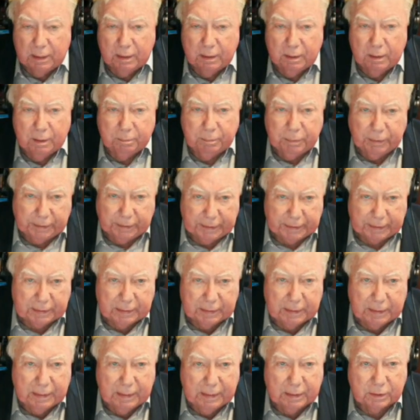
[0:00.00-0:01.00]

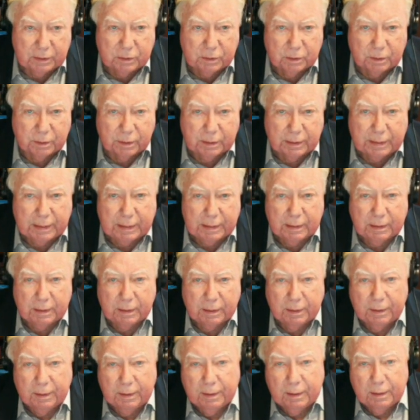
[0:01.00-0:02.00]
politically, internally,
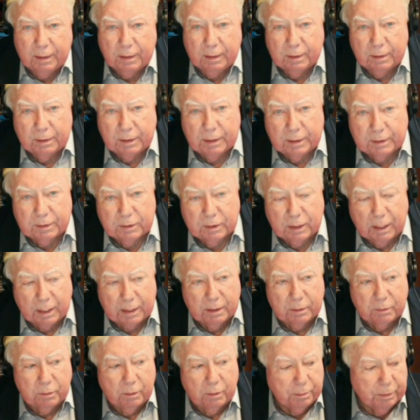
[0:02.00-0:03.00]
that
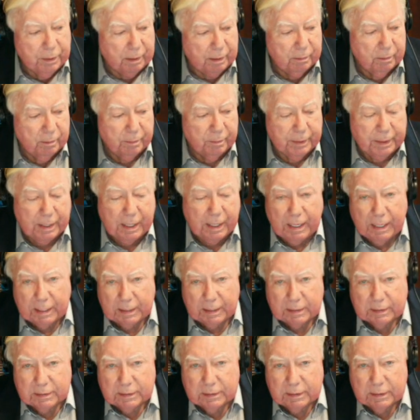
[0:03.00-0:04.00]
China will probably
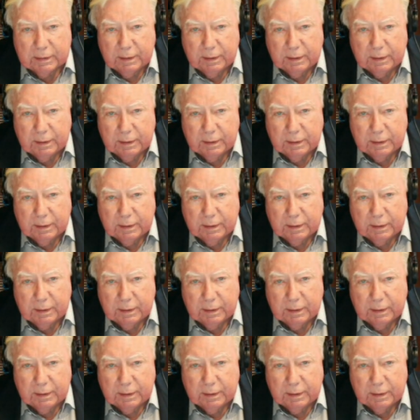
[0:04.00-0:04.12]
act.